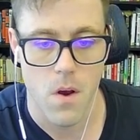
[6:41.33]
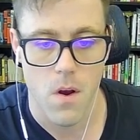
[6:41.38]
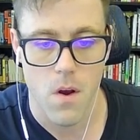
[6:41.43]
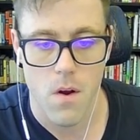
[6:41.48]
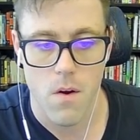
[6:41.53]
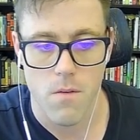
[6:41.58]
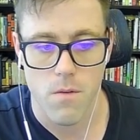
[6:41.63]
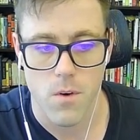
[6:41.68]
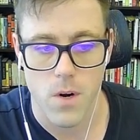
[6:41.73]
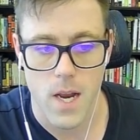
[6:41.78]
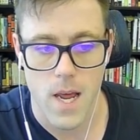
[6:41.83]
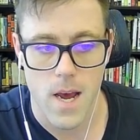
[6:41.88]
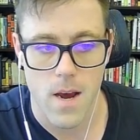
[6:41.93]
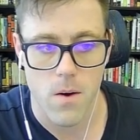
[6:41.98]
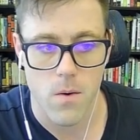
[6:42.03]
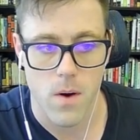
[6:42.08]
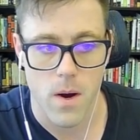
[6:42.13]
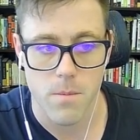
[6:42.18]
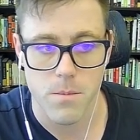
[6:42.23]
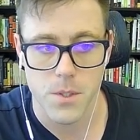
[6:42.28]
For
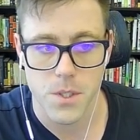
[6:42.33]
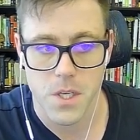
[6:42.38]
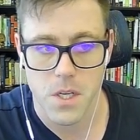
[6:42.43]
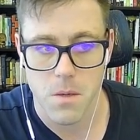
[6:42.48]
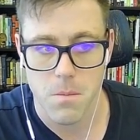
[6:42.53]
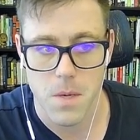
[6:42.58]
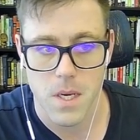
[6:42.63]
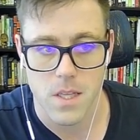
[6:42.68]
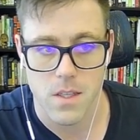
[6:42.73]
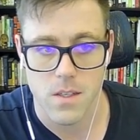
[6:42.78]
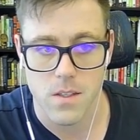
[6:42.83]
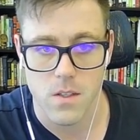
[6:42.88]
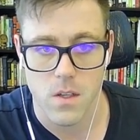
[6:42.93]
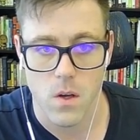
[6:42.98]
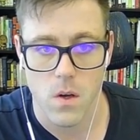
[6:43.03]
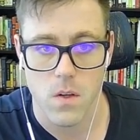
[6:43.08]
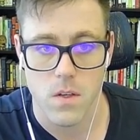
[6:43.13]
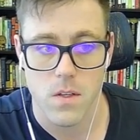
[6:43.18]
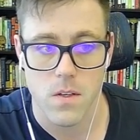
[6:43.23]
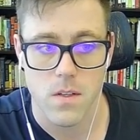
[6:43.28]
now, I'm just going to make this
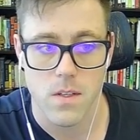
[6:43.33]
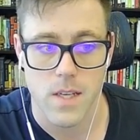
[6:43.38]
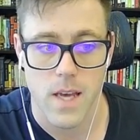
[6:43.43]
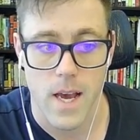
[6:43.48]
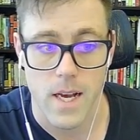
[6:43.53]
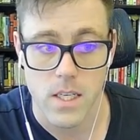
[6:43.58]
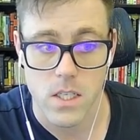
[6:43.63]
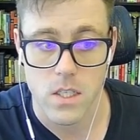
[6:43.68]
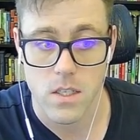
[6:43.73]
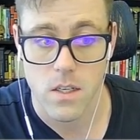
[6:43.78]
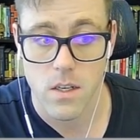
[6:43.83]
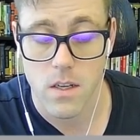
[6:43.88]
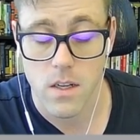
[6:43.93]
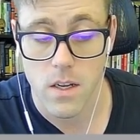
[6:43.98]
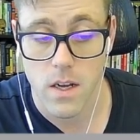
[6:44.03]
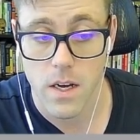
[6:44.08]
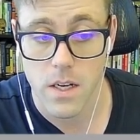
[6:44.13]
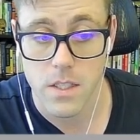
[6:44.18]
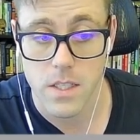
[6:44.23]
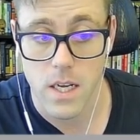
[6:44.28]
a text
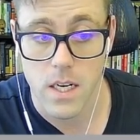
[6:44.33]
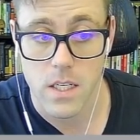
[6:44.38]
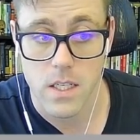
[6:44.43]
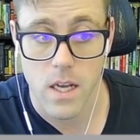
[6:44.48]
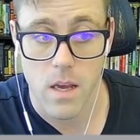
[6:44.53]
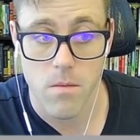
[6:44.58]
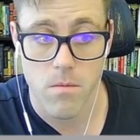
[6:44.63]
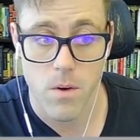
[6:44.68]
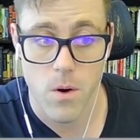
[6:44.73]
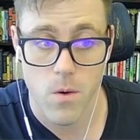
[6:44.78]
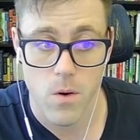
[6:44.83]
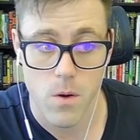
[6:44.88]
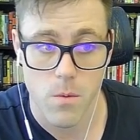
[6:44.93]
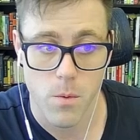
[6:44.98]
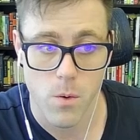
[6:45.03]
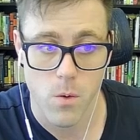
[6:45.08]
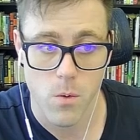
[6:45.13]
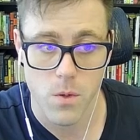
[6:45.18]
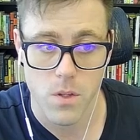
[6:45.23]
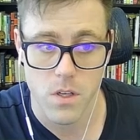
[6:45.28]
uh, data type
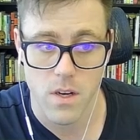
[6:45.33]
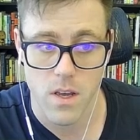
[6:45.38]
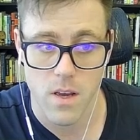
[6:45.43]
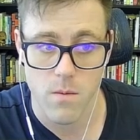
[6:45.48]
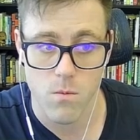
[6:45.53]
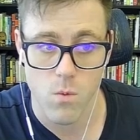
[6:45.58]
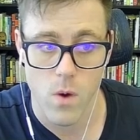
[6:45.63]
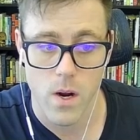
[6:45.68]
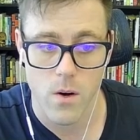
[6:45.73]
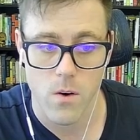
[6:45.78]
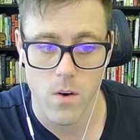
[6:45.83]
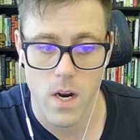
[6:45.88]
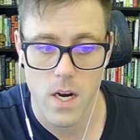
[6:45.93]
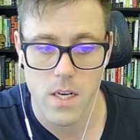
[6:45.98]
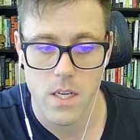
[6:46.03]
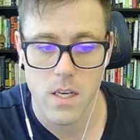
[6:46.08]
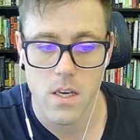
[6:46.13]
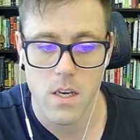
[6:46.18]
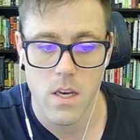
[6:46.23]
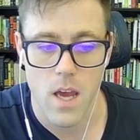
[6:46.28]
variable with the name record
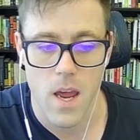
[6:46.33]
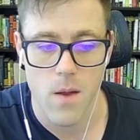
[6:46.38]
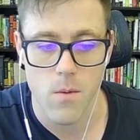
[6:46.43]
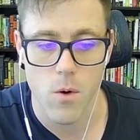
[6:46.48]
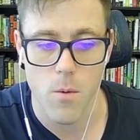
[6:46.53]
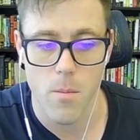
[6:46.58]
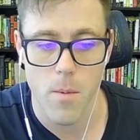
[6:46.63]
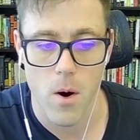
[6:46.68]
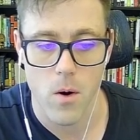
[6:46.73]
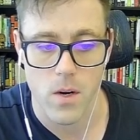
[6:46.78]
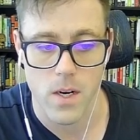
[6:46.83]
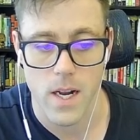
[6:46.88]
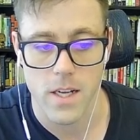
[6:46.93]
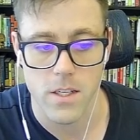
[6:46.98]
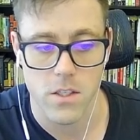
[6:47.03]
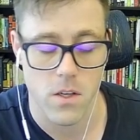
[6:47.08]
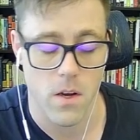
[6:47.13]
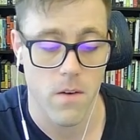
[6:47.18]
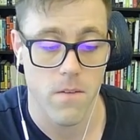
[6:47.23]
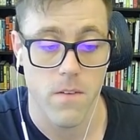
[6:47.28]
ID, and we'll mark it
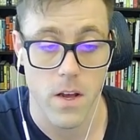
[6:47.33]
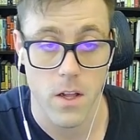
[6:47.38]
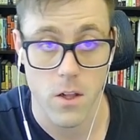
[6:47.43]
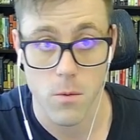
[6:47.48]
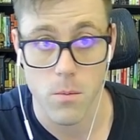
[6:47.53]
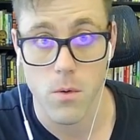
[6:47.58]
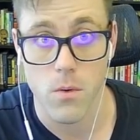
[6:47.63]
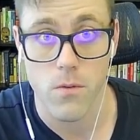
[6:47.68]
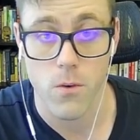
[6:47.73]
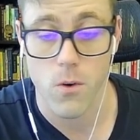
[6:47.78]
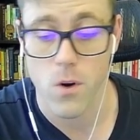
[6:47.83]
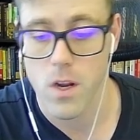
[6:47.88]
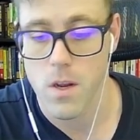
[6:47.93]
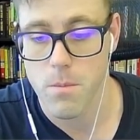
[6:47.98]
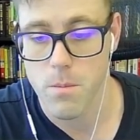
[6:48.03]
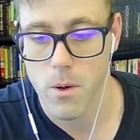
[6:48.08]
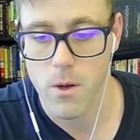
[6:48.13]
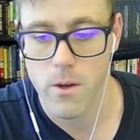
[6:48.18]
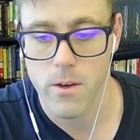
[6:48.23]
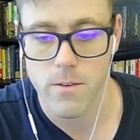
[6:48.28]
as available for
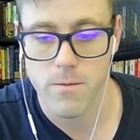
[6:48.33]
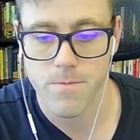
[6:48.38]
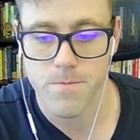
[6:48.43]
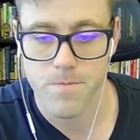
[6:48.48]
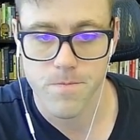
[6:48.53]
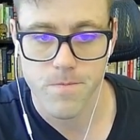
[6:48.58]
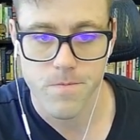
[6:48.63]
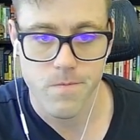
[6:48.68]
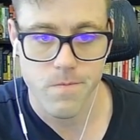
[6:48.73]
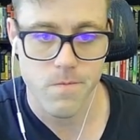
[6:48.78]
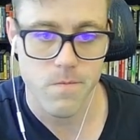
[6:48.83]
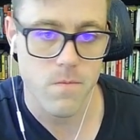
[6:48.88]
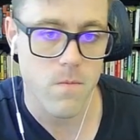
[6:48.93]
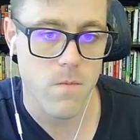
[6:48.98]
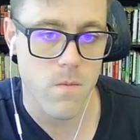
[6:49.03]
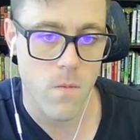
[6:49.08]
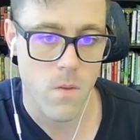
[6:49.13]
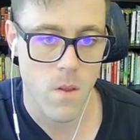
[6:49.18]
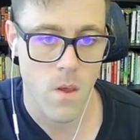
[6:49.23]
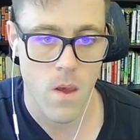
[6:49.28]
input.
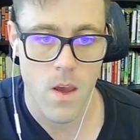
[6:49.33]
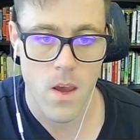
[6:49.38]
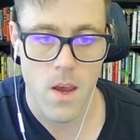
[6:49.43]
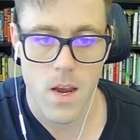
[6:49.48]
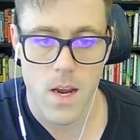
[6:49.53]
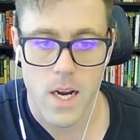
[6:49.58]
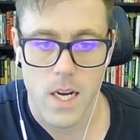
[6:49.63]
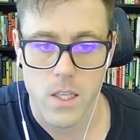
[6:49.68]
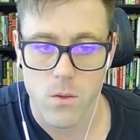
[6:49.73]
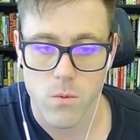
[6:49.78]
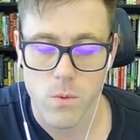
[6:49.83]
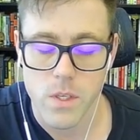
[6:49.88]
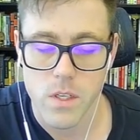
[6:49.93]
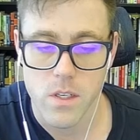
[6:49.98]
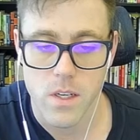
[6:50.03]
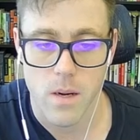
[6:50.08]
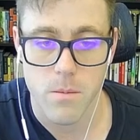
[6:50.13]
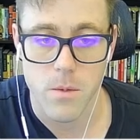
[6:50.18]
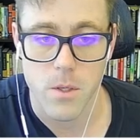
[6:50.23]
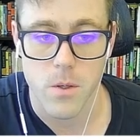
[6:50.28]
And the
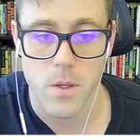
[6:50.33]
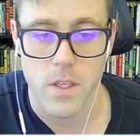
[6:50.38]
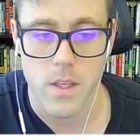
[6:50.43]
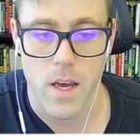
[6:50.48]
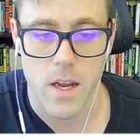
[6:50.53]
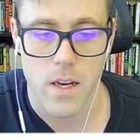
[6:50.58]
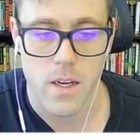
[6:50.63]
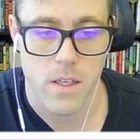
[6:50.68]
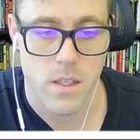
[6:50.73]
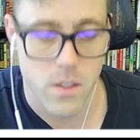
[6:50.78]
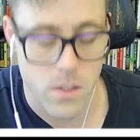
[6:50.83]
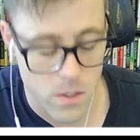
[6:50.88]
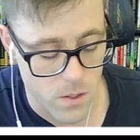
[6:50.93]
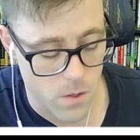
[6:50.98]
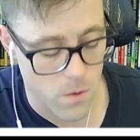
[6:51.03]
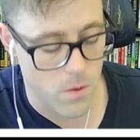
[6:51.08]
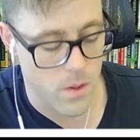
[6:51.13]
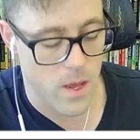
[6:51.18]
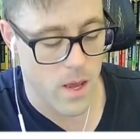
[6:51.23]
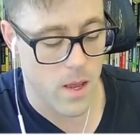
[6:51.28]
reason I'm doing that is
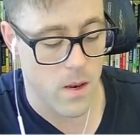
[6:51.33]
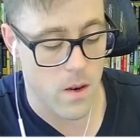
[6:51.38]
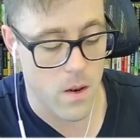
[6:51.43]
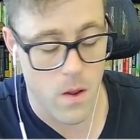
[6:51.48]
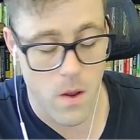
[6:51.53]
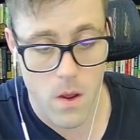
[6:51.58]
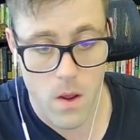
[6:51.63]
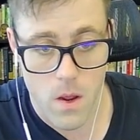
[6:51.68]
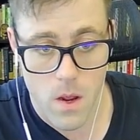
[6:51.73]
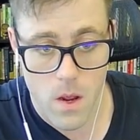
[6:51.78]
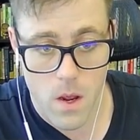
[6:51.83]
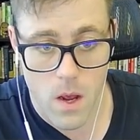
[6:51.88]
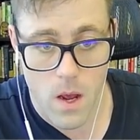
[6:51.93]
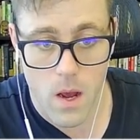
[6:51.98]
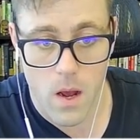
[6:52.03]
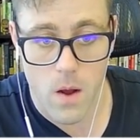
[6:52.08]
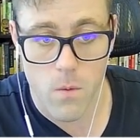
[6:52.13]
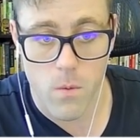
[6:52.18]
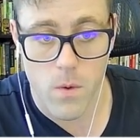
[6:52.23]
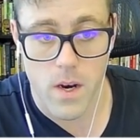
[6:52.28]
so that
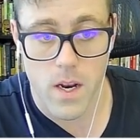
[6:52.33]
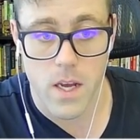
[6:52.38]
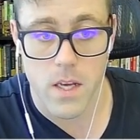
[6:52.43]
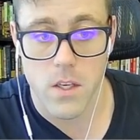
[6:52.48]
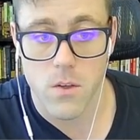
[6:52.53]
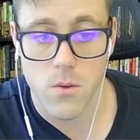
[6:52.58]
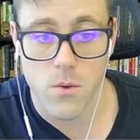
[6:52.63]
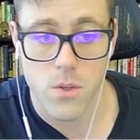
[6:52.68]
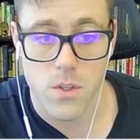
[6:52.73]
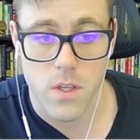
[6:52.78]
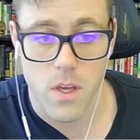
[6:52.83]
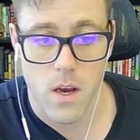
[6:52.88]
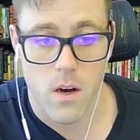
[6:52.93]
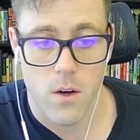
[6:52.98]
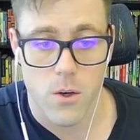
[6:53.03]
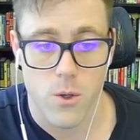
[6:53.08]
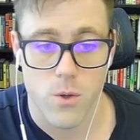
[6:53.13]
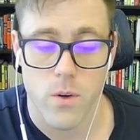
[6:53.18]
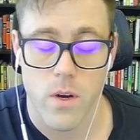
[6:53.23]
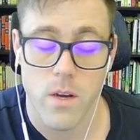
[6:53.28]
uh, when I use uh,
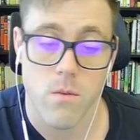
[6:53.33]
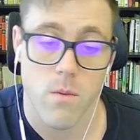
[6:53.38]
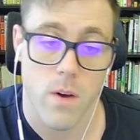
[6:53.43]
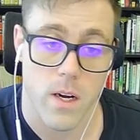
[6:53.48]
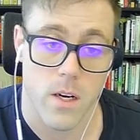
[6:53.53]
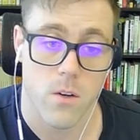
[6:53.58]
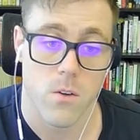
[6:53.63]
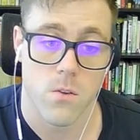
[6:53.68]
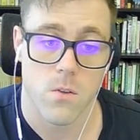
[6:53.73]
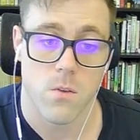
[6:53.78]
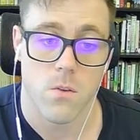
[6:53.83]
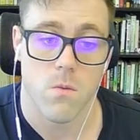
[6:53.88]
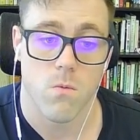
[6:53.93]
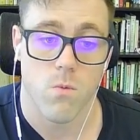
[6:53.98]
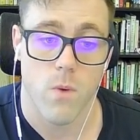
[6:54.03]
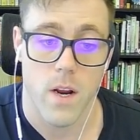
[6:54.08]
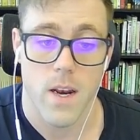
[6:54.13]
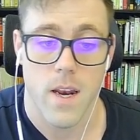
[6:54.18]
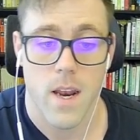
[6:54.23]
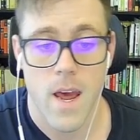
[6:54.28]
create records
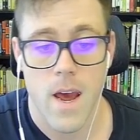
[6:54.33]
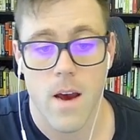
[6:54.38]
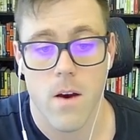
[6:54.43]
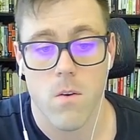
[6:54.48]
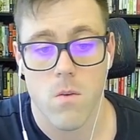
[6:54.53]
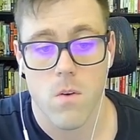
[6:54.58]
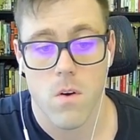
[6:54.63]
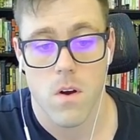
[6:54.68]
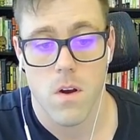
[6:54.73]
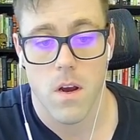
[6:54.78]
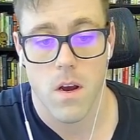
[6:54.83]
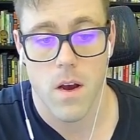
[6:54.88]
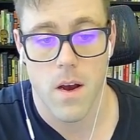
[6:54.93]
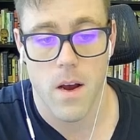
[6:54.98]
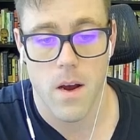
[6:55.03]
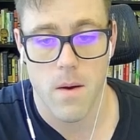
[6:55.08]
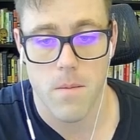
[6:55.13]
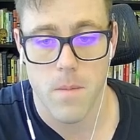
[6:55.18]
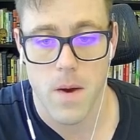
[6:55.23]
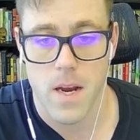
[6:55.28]
right now,
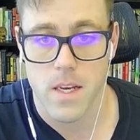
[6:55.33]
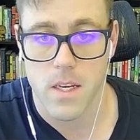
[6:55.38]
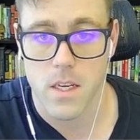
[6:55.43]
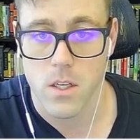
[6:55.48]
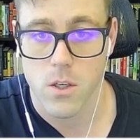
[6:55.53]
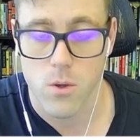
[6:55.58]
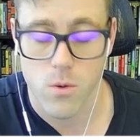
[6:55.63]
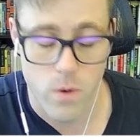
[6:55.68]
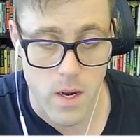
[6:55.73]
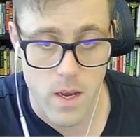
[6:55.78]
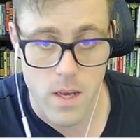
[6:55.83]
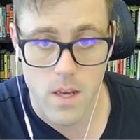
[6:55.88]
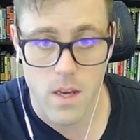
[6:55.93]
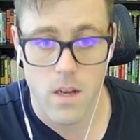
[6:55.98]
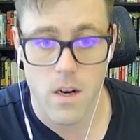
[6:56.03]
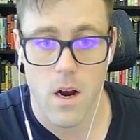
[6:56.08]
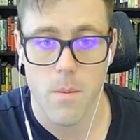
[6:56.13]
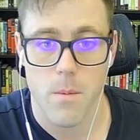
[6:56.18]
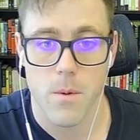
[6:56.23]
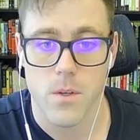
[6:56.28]
um, I can create
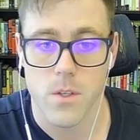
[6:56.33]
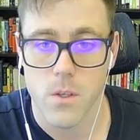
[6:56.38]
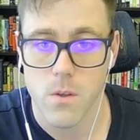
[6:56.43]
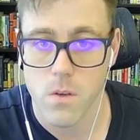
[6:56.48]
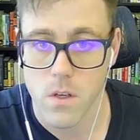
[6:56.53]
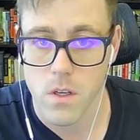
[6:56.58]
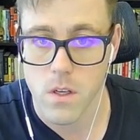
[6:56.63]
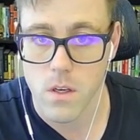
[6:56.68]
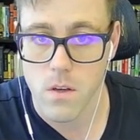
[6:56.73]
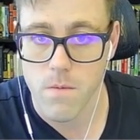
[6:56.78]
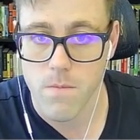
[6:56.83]
an opportunity,